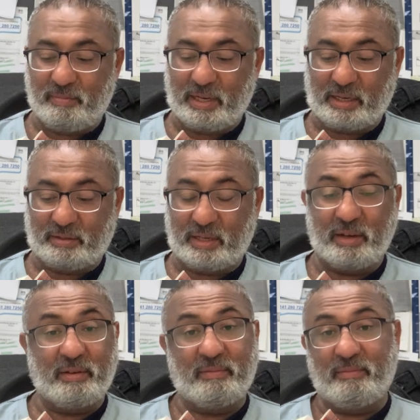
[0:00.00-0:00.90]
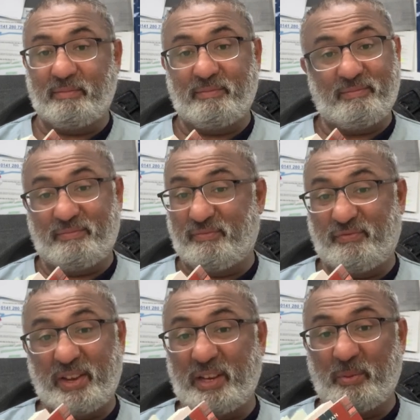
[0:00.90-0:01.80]
Like I said,
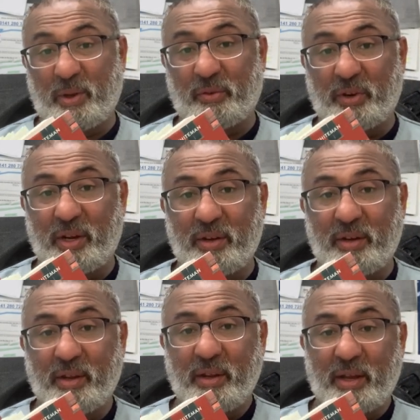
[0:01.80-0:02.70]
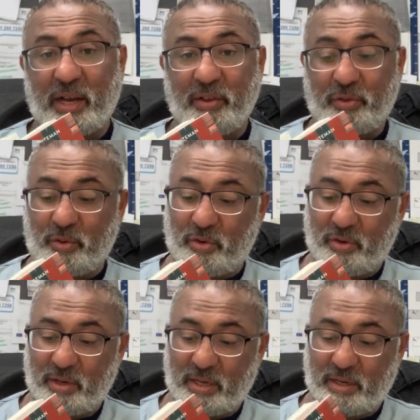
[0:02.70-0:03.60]
very well written, I
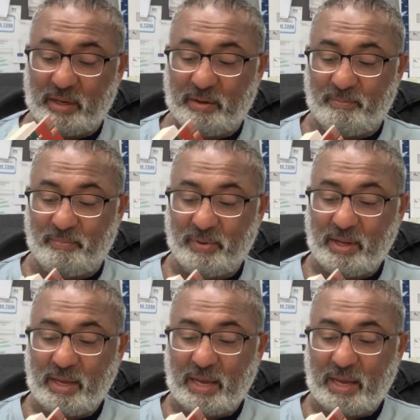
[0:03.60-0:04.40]
thought. And